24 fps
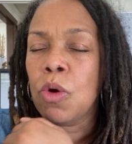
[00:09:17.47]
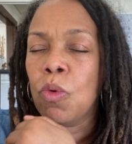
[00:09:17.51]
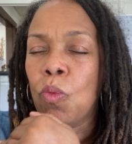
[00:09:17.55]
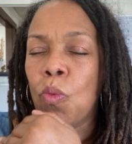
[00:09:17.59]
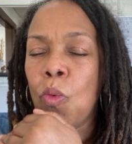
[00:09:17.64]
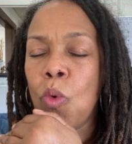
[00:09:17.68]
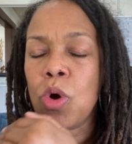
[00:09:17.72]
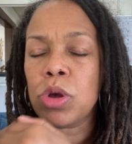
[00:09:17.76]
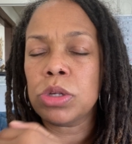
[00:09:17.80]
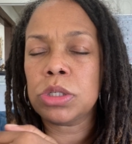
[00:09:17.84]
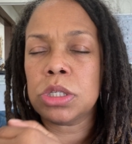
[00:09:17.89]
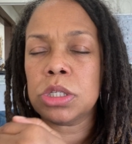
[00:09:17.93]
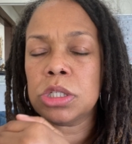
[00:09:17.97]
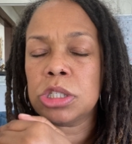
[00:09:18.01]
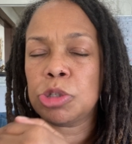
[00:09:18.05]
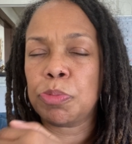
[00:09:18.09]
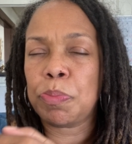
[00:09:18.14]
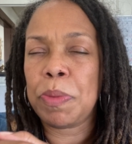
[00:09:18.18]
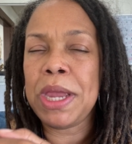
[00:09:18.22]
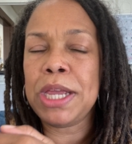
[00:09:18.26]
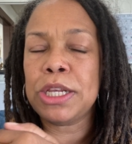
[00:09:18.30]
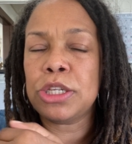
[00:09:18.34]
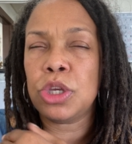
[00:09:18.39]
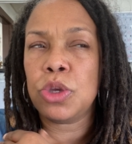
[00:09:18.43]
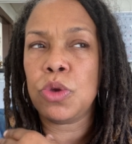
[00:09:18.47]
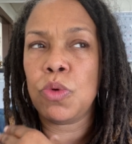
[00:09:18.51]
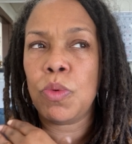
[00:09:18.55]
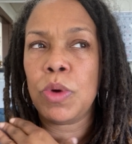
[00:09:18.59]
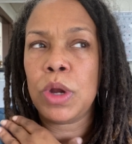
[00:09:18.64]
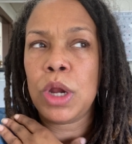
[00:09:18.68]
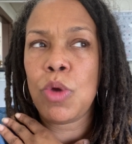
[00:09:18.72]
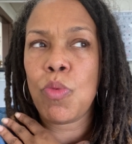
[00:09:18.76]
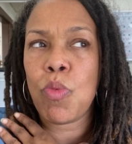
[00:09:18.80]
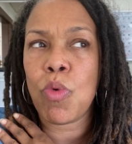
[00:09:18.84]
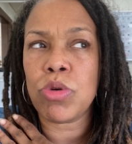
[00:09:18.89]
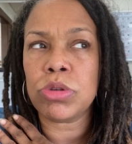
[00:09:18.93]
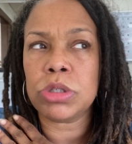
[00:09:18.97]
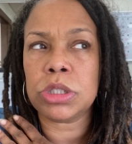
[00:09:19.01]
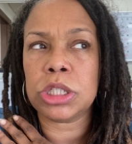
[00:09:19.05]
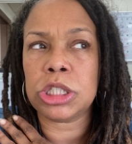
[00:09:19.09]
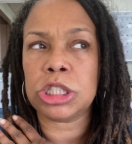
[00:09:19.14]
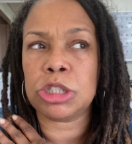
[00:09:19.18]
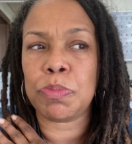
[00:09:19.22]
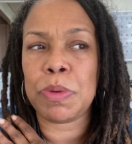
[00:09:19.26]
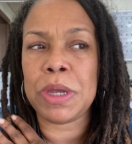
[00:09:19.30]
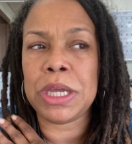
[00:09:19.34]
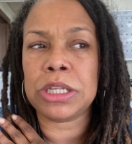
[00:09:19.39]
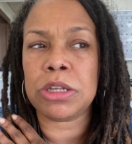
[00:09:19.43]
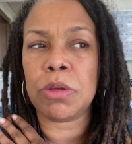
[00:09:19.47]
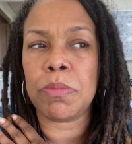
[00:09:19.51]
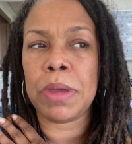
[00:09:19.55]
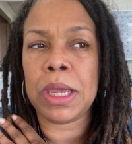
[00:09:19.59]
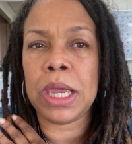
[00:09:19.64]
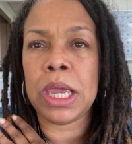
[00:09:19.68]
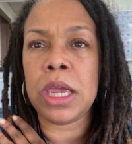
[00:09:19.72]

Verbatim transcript: wants to speak to you, when he wants to speak to me,